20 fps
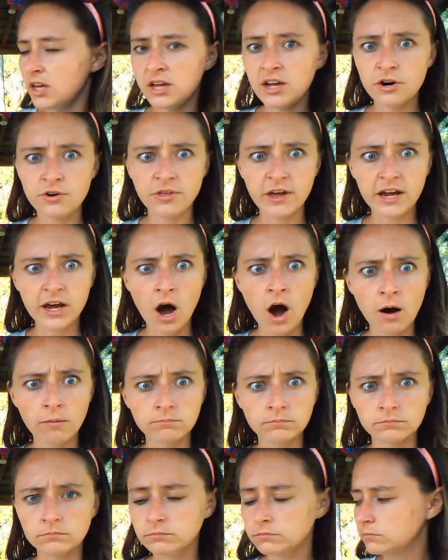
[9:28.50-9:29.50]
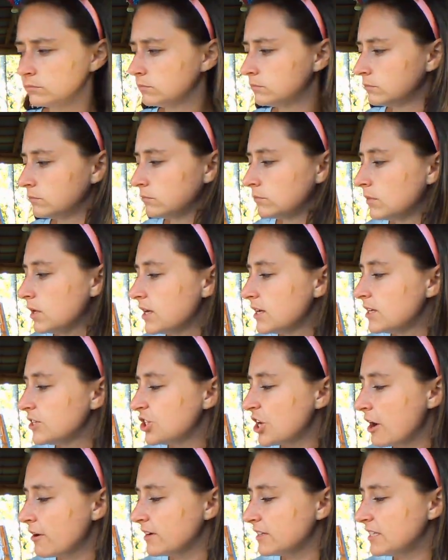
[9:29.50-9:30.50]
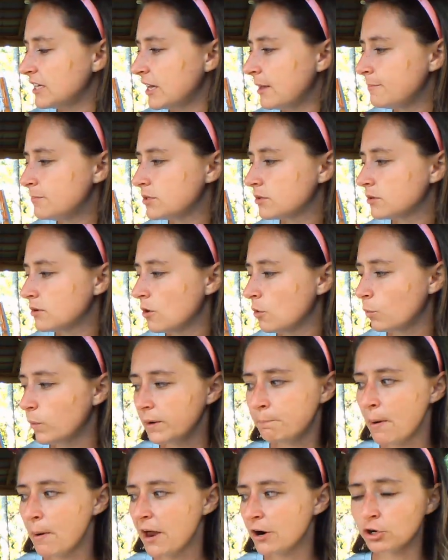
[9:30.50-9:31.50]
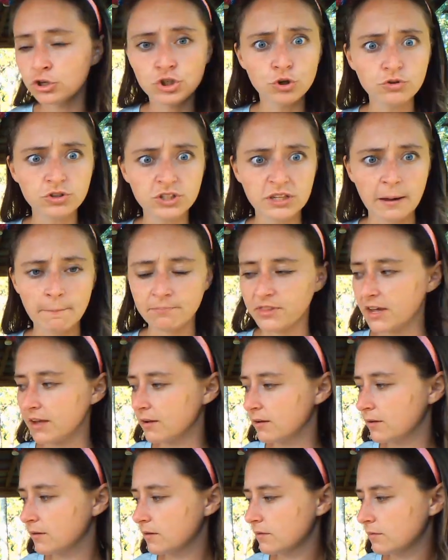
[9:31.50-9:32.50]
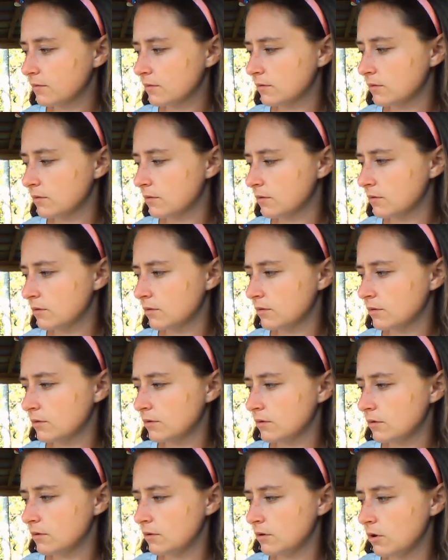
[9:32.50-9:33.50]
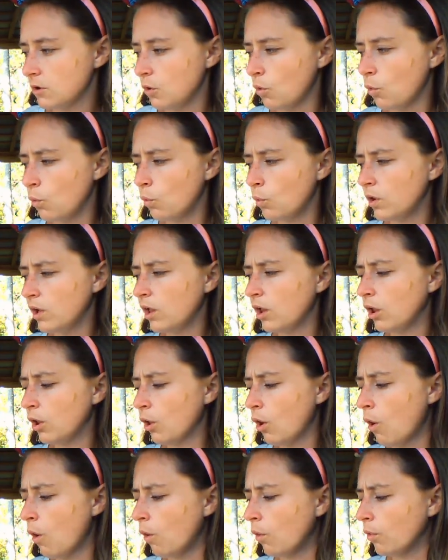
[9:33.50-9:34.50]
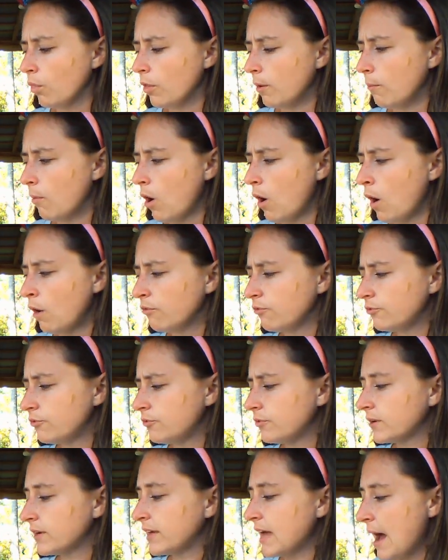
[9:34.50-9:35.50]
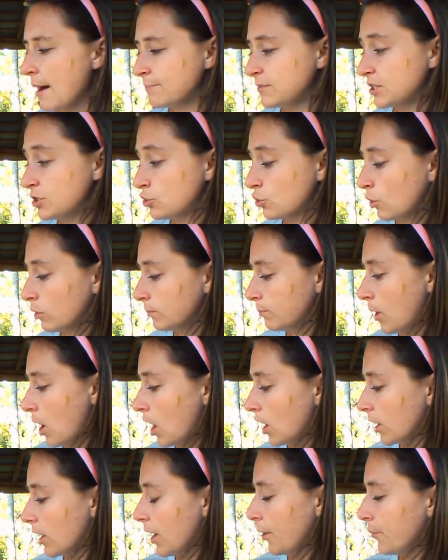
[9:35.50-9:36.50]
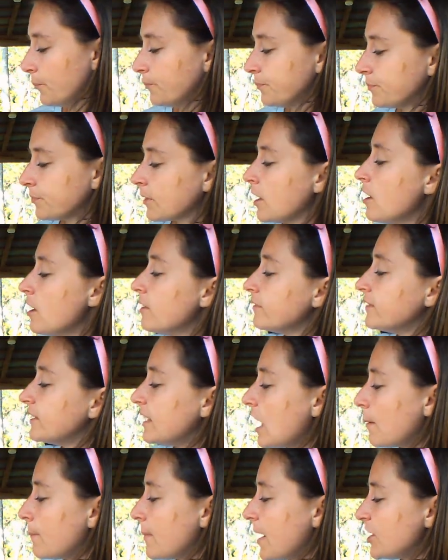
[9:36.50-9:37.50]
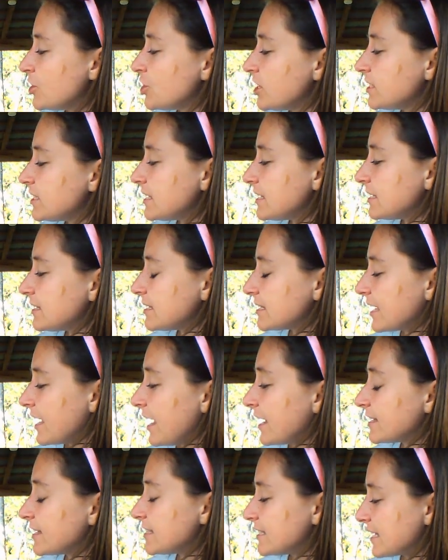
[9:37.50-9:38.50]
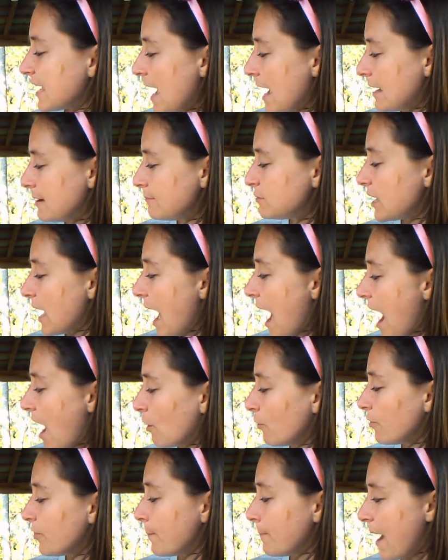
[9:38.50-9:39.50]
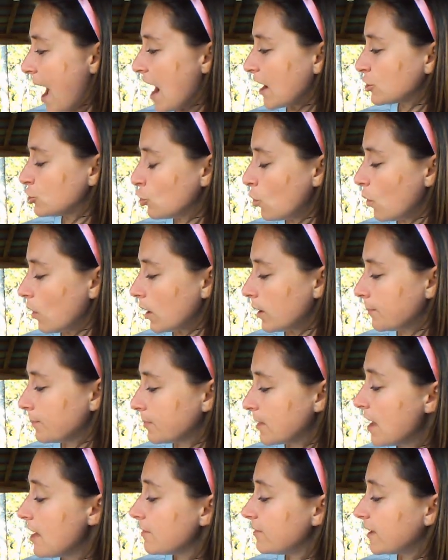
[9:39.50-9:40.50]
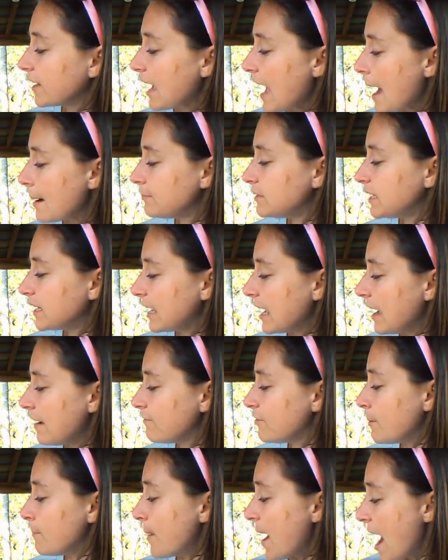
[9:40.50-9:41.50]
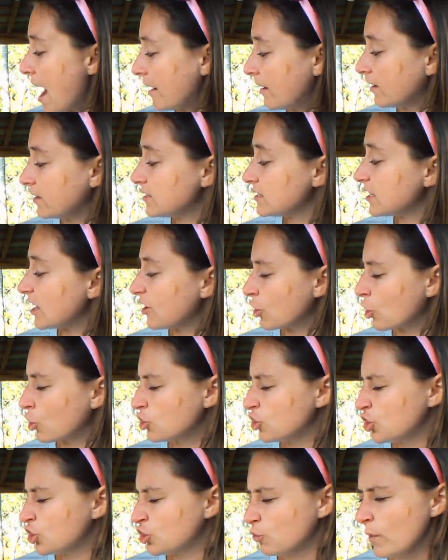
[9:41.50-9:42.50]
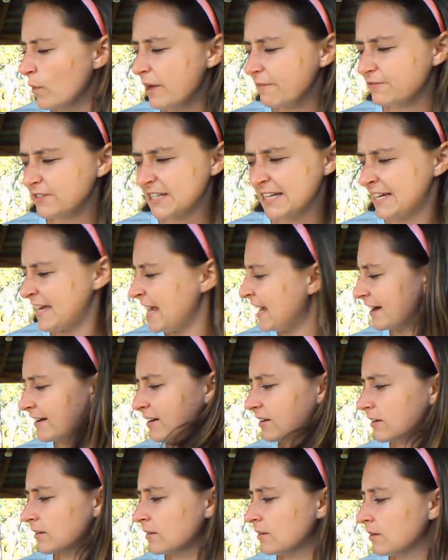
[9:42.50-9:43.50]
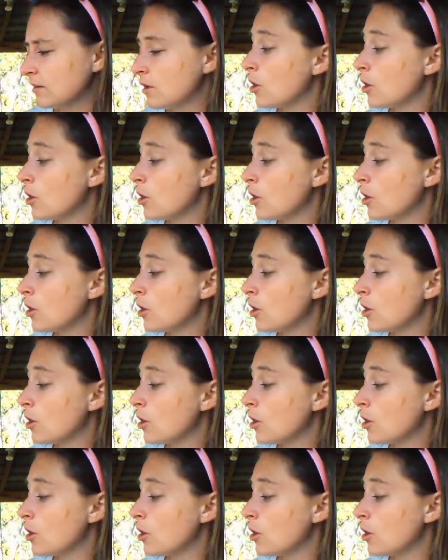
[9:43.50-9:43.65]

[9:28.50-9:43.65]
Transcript: "Here they come," shouted Tibbs. "We'd better do something." "We'll hold them off," Captain told Pongo. The Dalmatians escaped out the back door. The captain gave the bad uns a swift kick